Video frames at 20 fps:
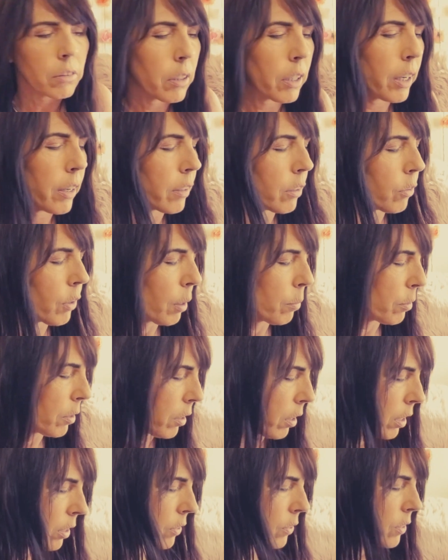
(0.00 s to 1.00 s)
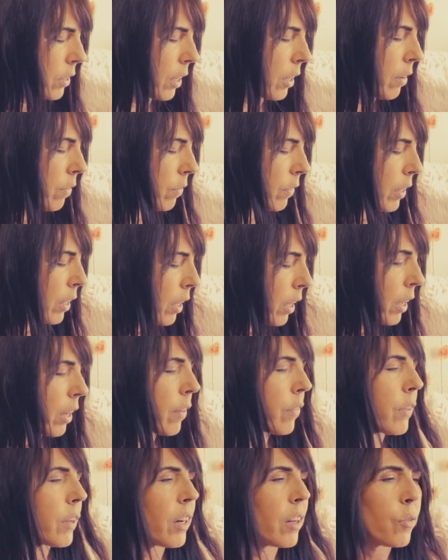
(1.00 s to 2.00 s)
I grabbed a lot of stuff.
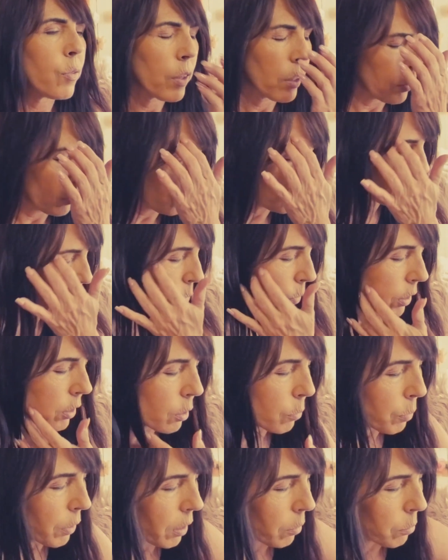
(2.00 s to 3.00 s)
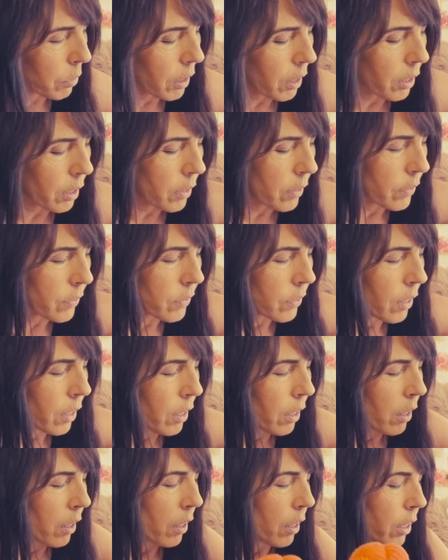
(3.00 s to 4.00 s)
Then I found those sweater pumpkins,
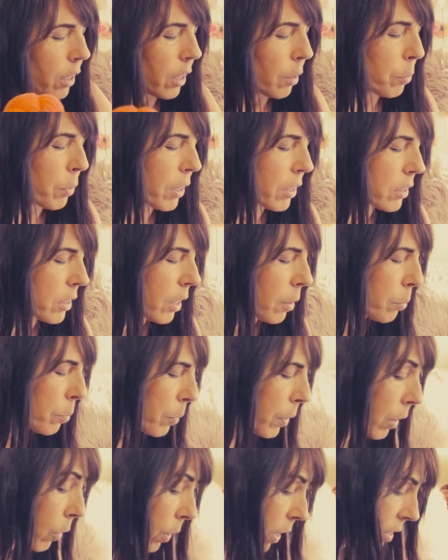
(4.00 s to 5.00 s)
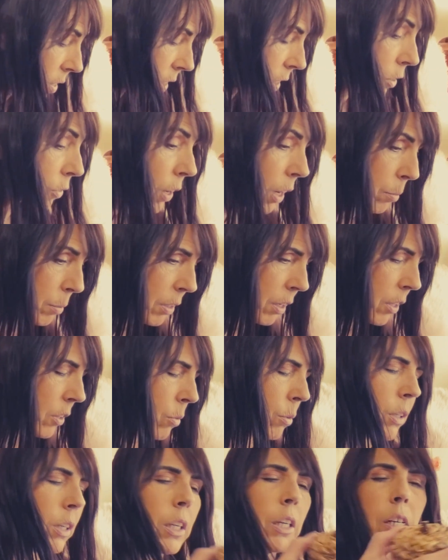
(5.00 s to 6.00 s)
and I picked up, oh, I did grab another
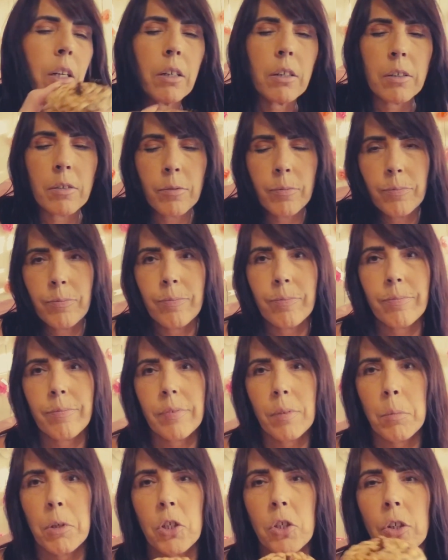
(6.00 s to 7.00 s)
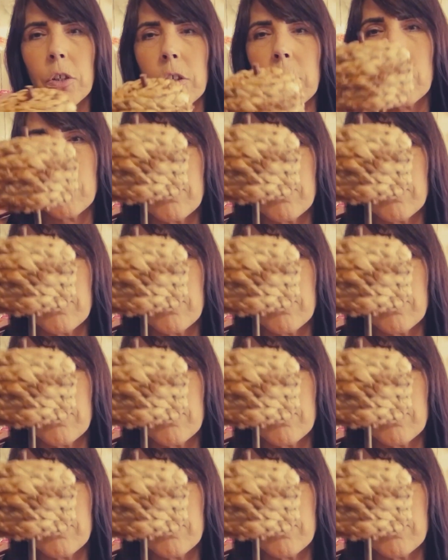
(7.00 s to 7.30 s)
one. Here, let me show you.